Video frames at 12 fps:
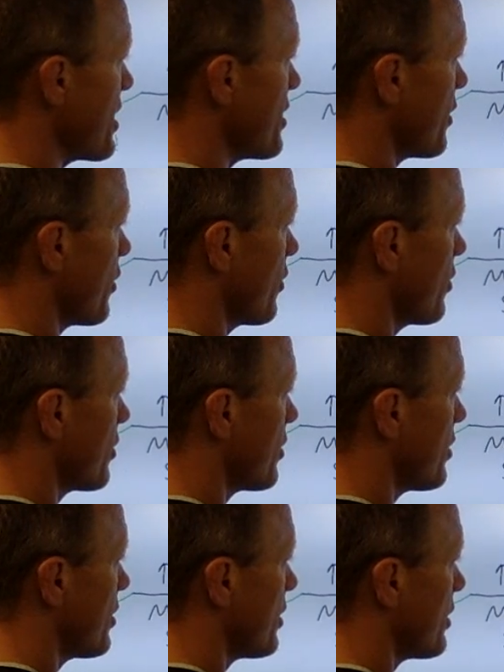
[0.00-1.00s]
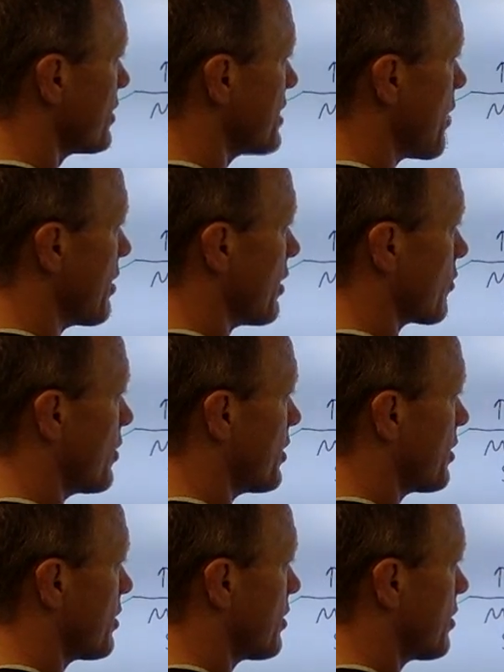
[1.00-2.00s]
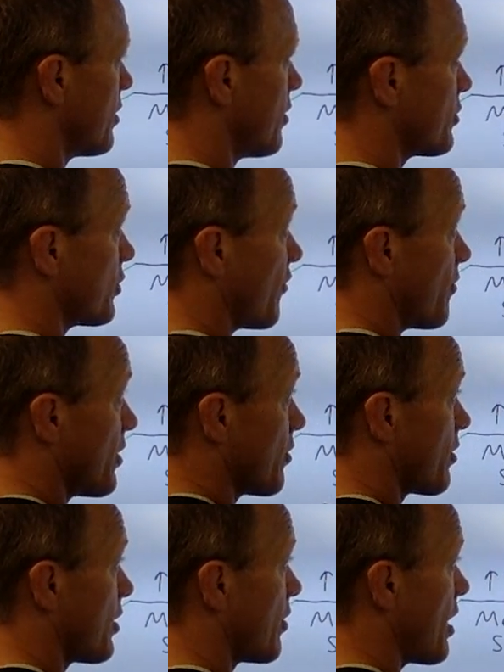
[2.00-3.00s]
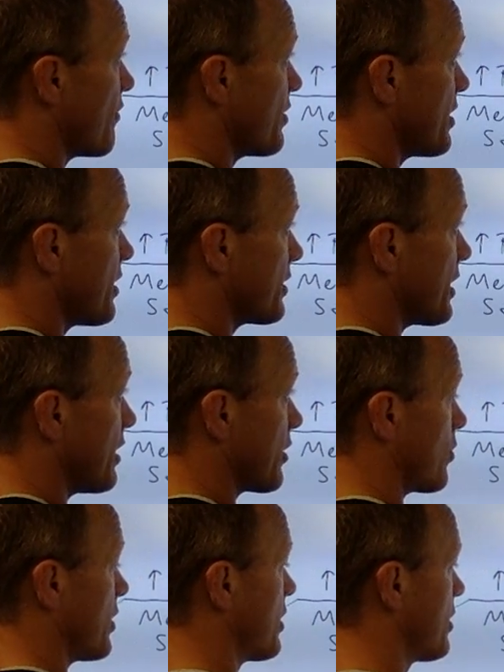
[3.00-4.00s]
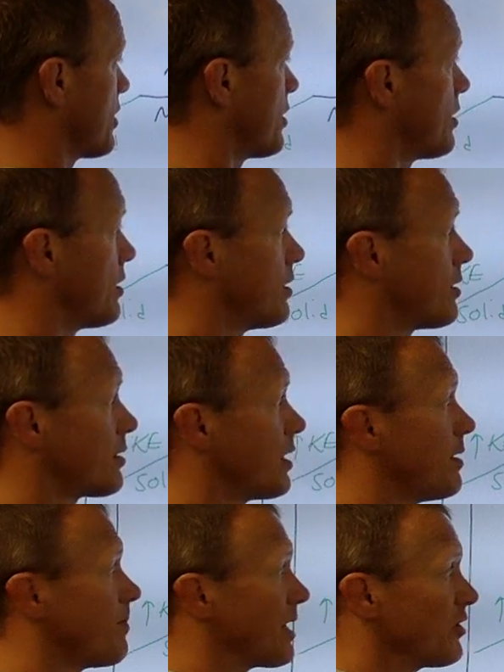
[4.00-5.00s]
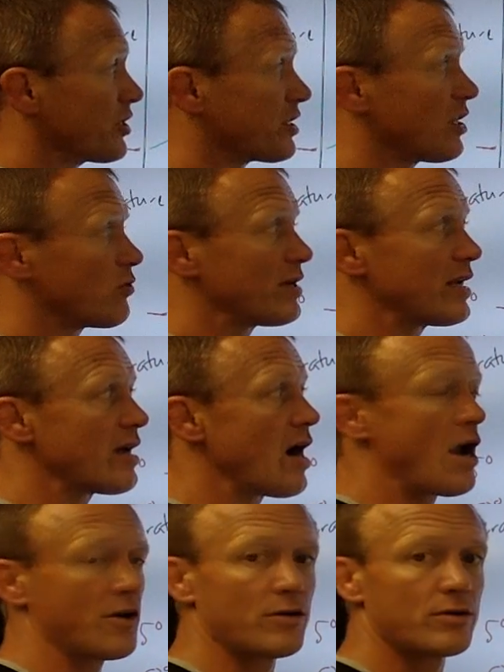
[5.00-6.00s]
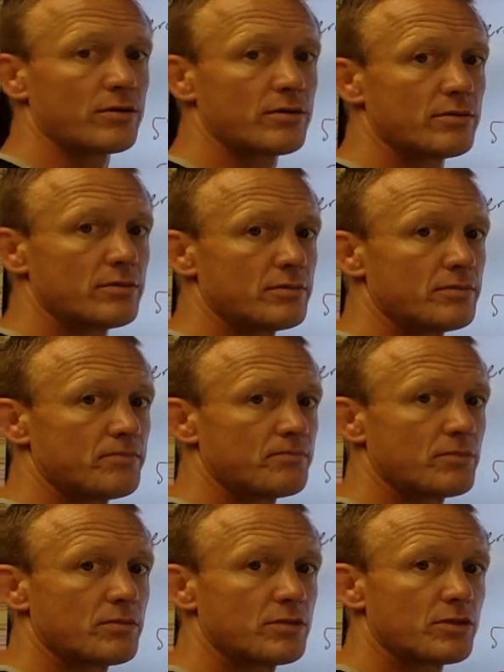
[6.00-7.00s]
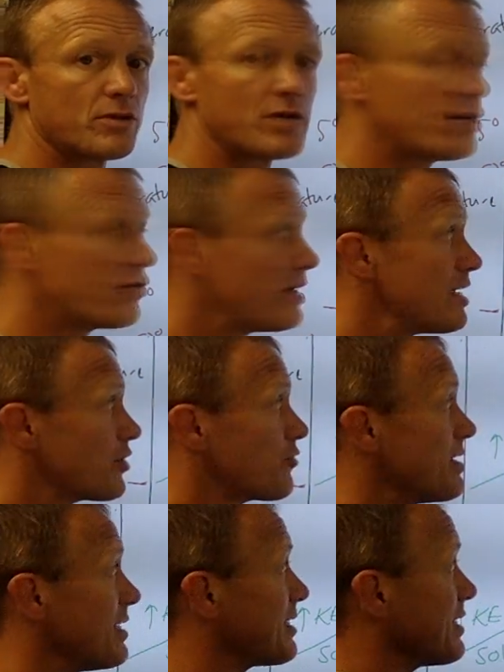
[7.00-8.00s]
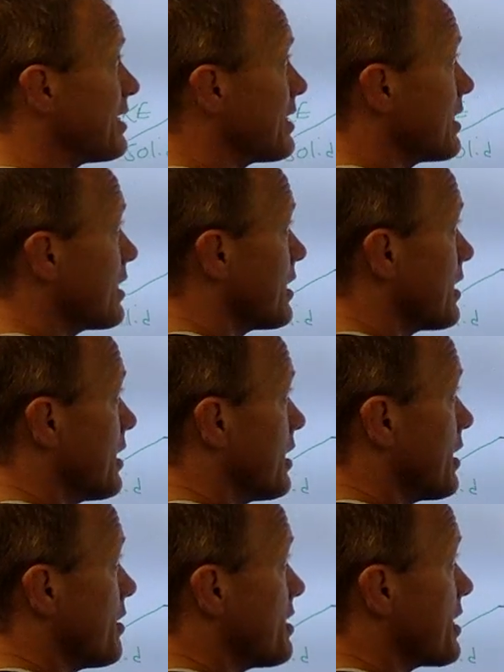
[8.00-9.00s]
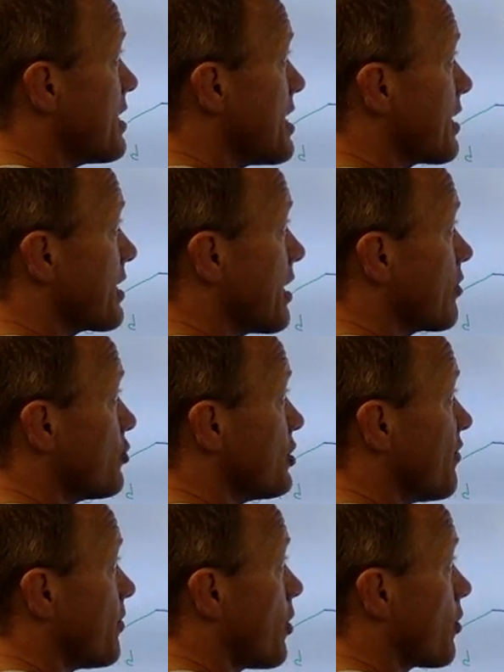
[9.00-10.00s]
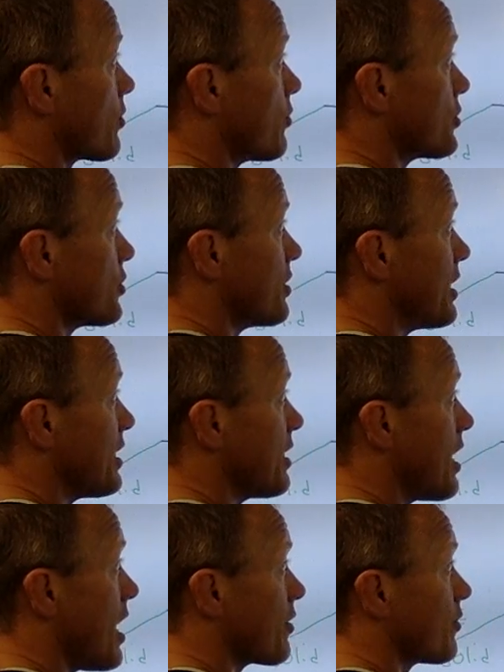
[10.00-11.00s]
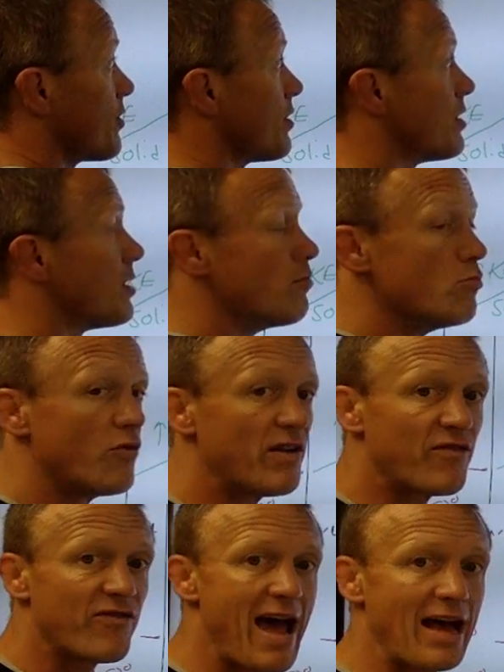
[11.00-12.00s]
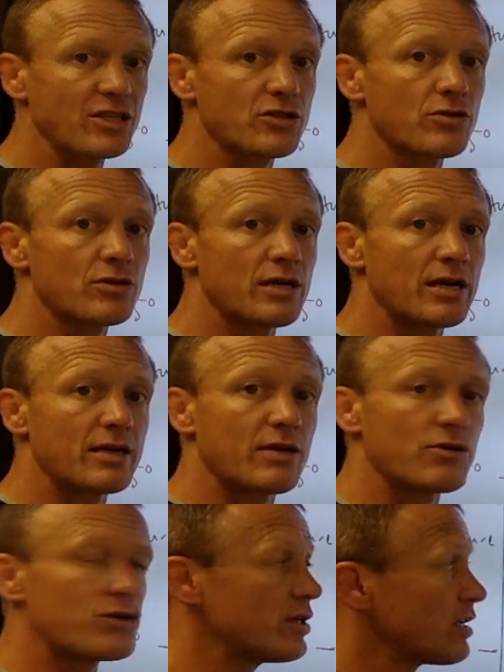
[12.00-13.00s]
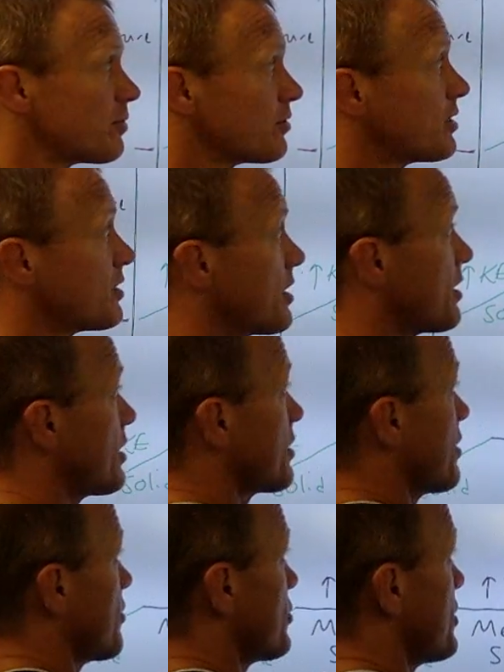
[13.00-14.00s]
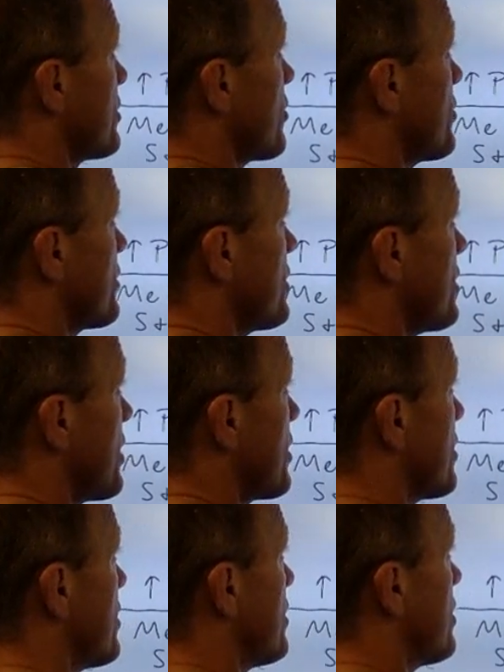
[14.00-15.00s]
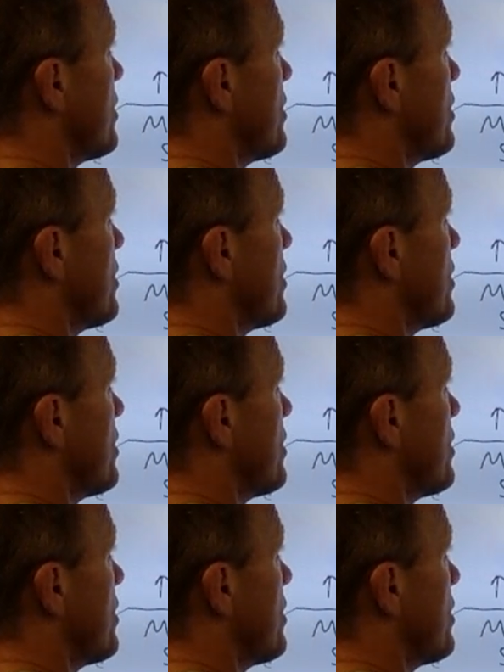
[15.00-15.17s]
right here is now a liquid. So from there to there, everything is a liquid. Okay, and it's just a liquid getting hotter. So again, you're increasing the kinetic energy of the particles. They're getting hotter, moving faster. Kinetic energy, that's supposed to say kinetic energy. It's hard to see that.